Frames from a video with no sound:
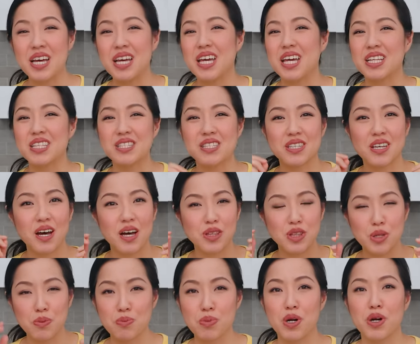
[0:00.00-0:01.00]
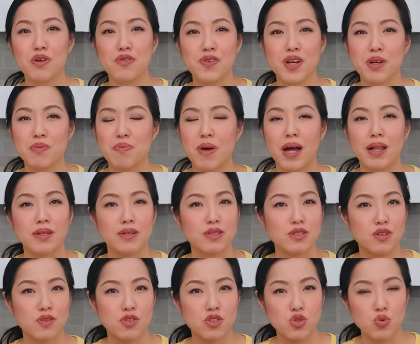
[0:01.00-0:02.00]
It's got the perfect
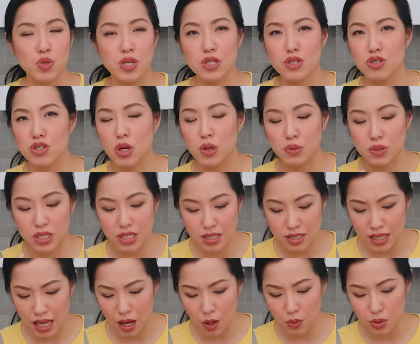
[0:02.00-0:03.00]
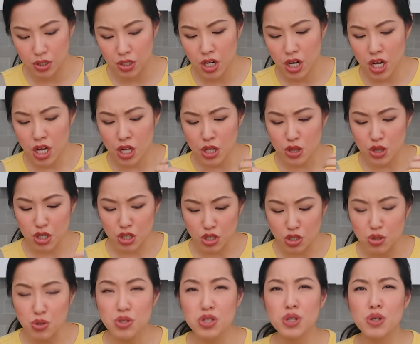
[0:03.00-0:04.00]
balance of sweet, salty, sour. The
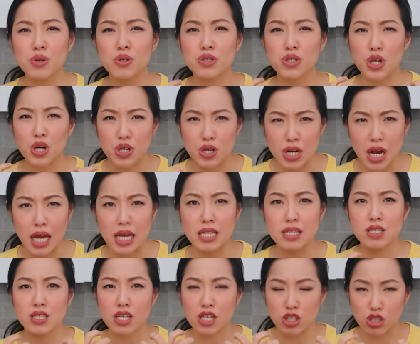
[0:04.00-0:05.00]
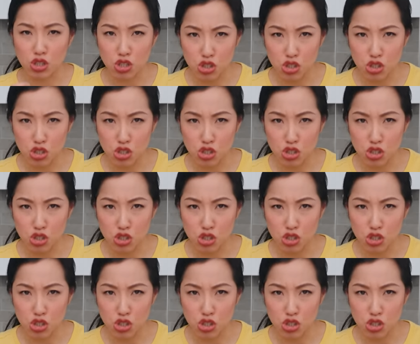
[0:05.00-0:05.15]
noodles are nice and